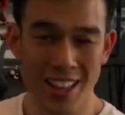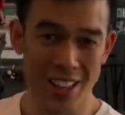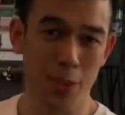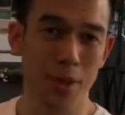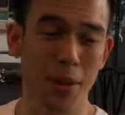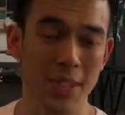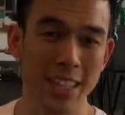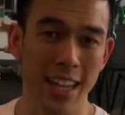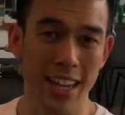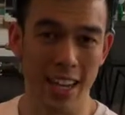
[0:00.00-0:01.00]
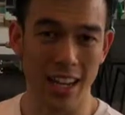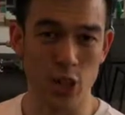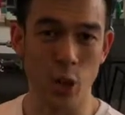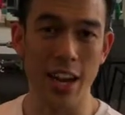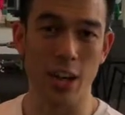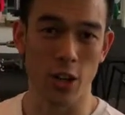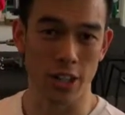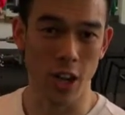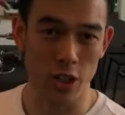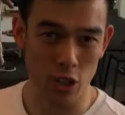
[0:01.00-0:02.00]
then you probably get a trainer or a
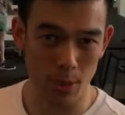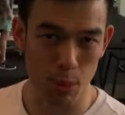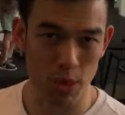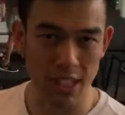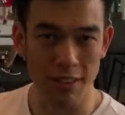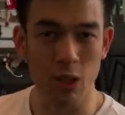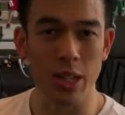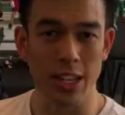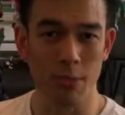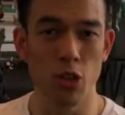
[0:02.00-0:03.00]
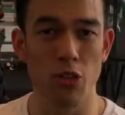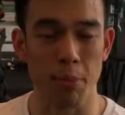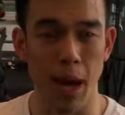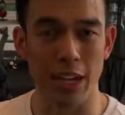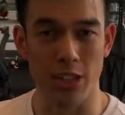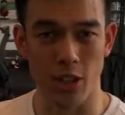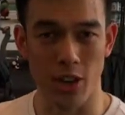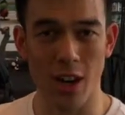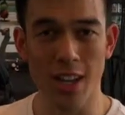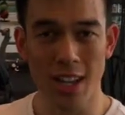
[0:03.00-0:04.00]
coach on board to have a look at your movement patterns, all
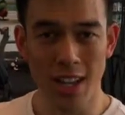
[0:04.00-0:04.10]
right?